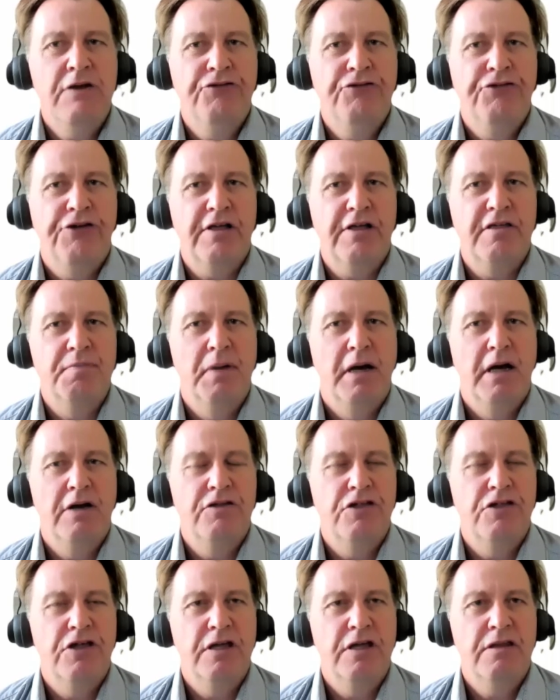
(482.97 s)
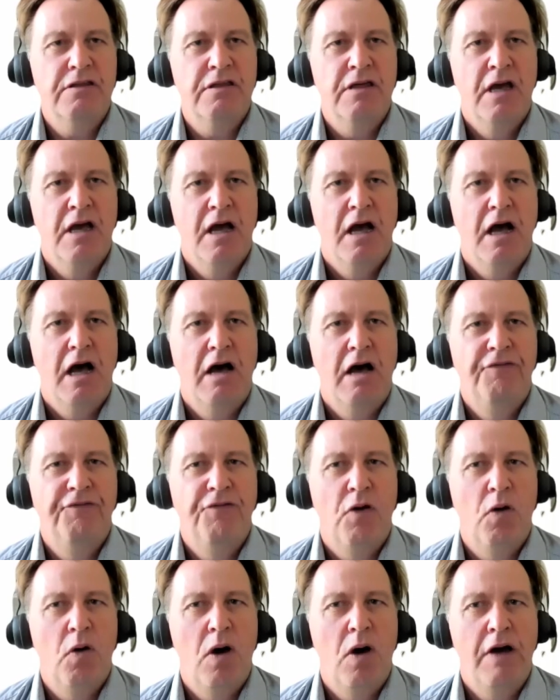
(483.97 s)
interest margins are
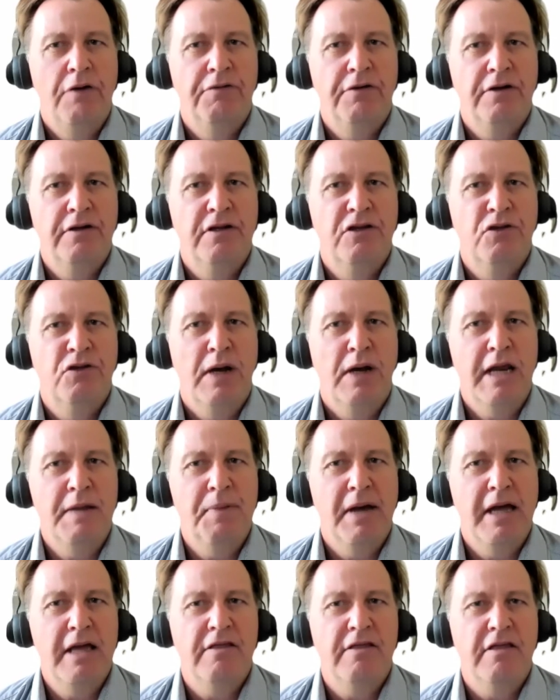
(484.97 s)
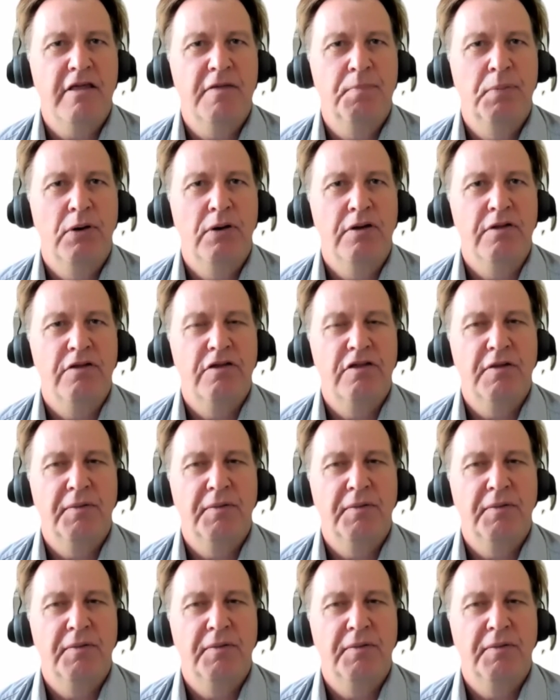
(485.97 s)
420 basis points,